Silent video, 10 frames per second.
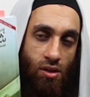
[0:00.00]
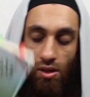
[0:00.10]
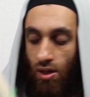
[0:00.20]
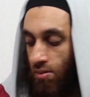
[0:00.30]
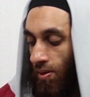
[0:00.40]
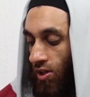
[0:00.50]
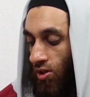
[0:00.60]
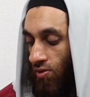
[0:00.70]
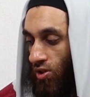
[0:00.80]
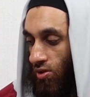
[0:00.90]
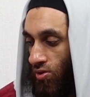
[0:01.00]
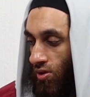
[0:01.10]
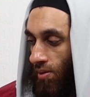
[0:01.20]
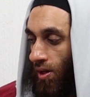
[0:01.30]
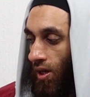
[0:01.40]
the explanation of Sharh
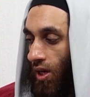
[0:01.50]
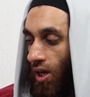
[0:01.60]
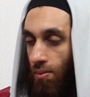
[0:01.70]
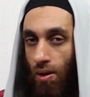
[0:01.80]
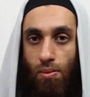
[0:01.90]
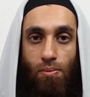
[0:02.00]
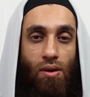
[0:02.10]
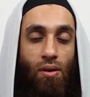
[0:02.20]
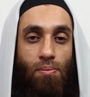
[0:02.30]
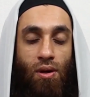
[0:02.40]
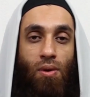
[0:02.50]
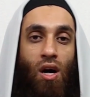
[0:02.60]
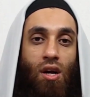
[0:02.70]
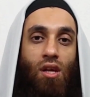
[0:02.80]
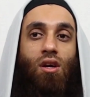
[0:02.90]
As-Sunnah by Imam
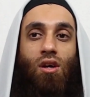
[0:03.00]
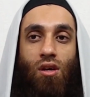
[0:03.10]
Al-Barbaharee.